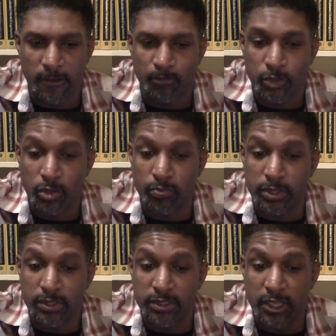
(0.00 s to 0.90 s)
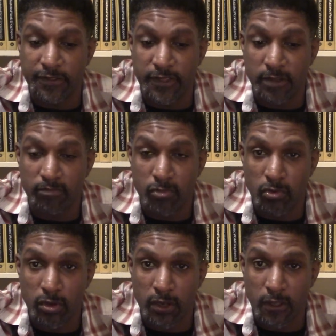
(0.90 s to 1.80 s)
you'll be nothing
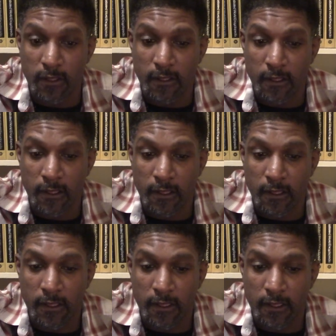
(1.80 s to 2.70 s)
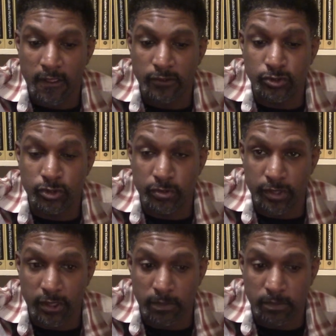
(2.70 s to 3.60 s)
more to
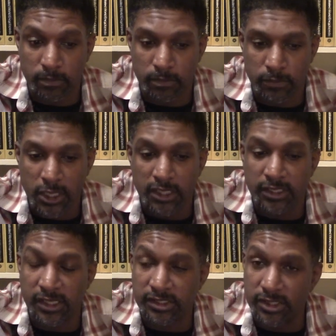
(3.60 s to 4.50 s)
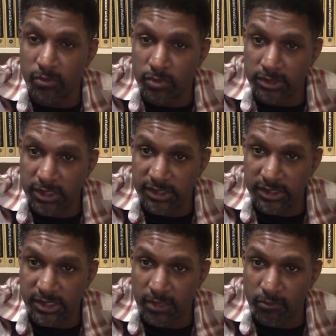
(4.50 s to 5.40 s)
them than someone they
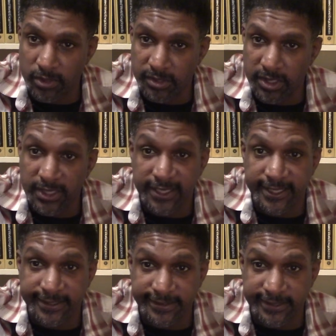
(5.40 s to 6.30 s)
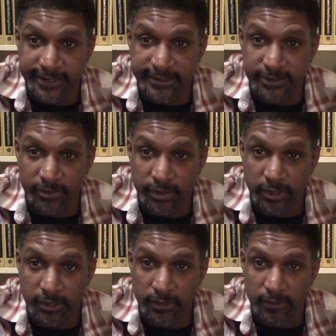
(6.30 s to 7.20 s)
slept with, a sex
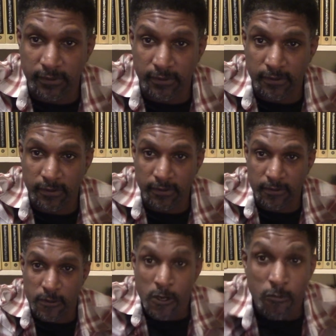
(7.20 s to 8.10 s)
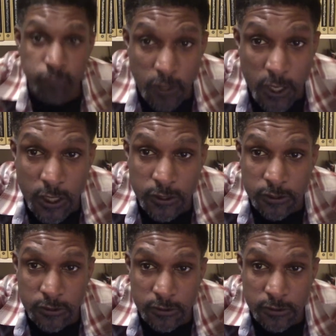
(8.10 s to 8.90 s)
toy. Run!